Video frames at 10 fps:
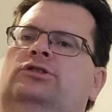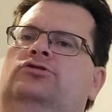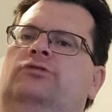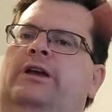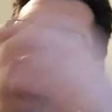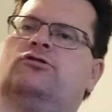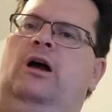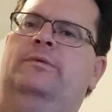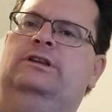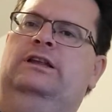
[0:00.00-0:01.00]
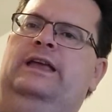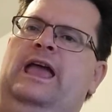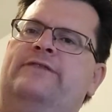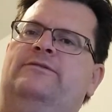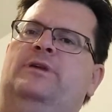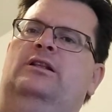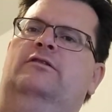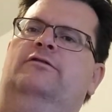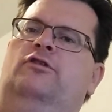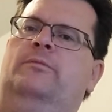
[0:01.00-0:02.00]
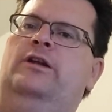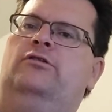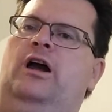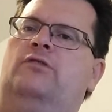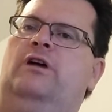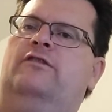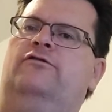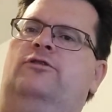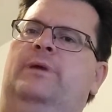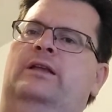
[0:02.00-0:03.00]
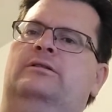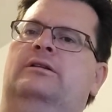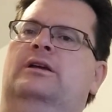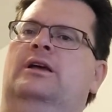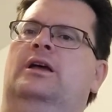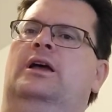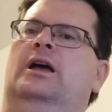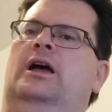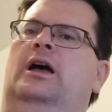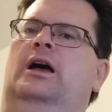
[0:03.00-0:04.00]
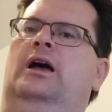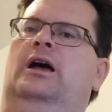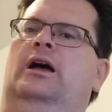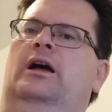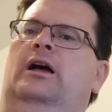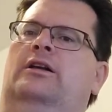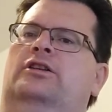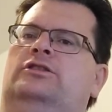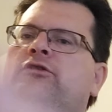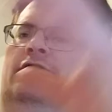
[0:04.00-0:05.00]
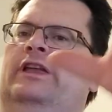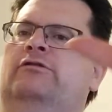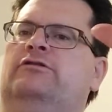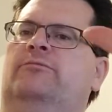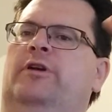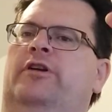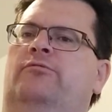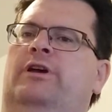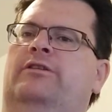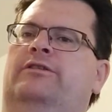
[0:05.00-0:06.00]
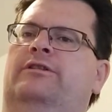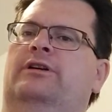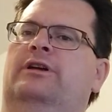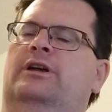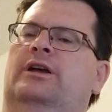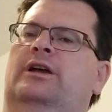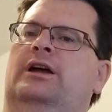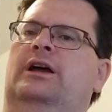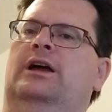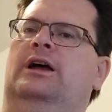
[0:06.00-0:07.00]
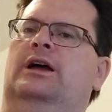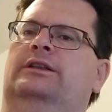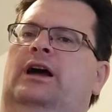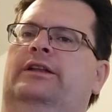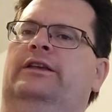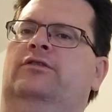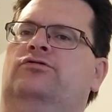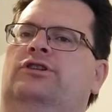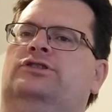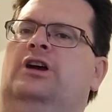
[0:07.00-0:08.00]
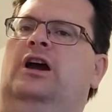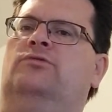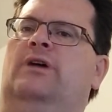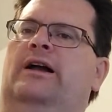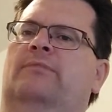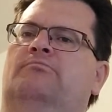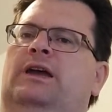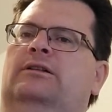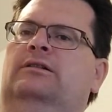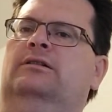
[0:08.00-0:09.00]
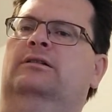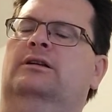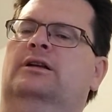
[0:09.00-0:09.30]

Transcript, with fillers: transcribe it in the heavy metal format or high rock format. Because uh, I don't think he was familiar with uh, the idea of Christian hard rock and metal.